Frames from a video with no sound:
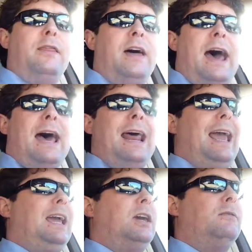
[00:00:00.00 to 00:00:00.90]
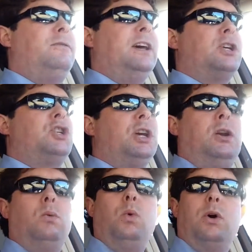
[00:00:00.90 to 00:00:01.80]
that a
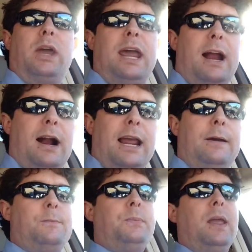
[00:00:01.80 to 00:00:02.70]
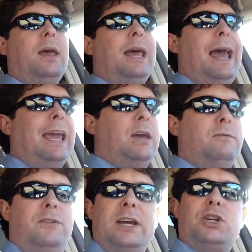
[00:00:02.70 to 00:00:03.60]
conviction will carry. A
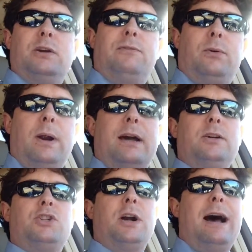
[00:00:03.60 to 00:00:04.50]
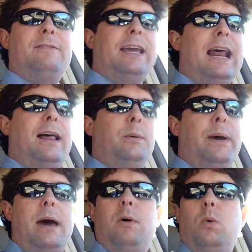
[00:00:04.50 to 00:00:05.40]
conviction for reckless driving in
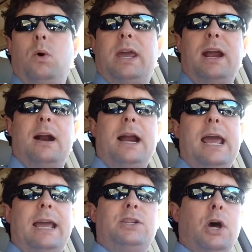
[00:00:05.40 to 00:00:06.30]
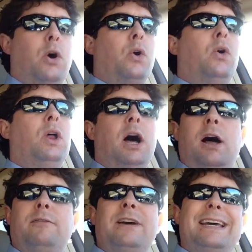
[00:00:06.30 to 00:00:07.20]
Alabama will carry a total
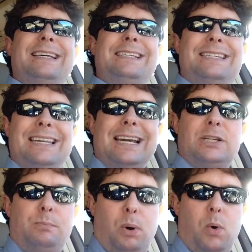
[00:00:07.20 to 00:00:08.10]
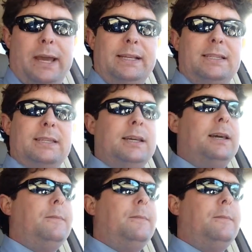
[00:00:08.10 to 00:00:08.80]
of 6 points.